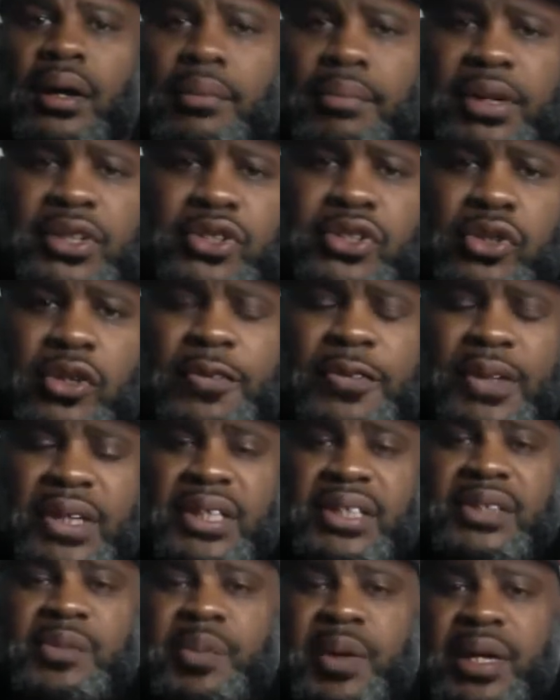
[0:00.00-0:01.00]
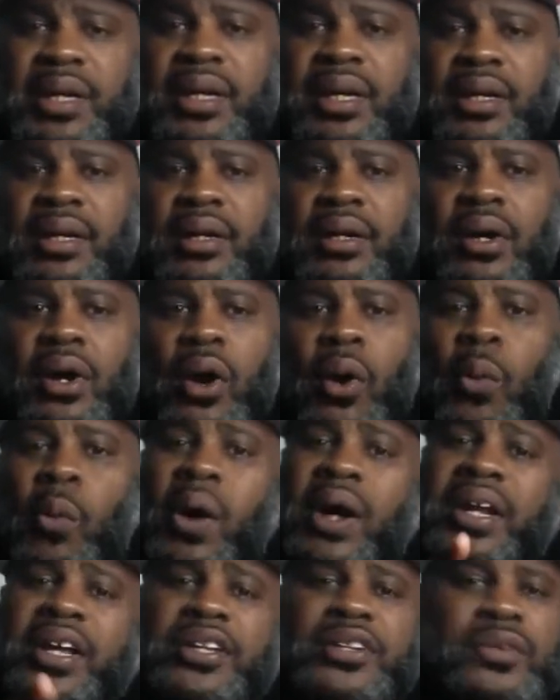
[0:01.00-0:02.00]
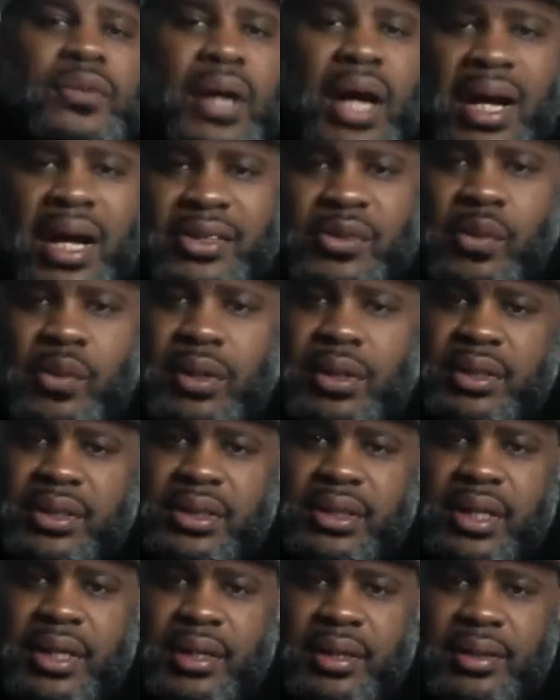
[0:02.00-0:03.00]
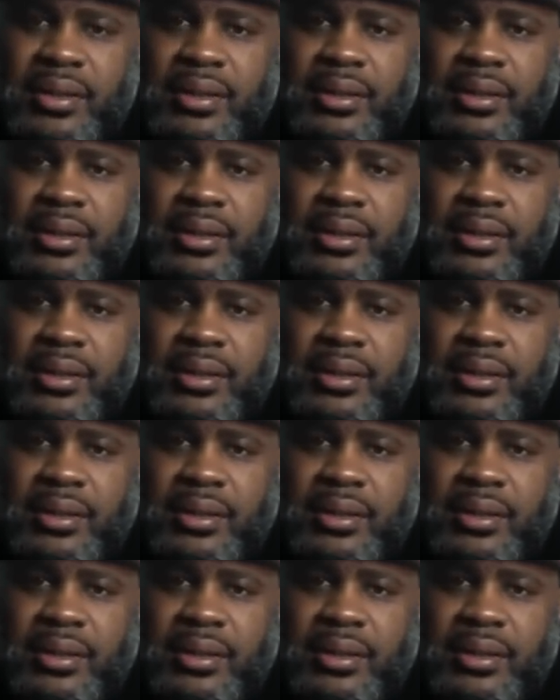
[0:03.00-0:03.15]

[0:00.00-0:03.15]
But truthfully speaking, what do you guys want to see?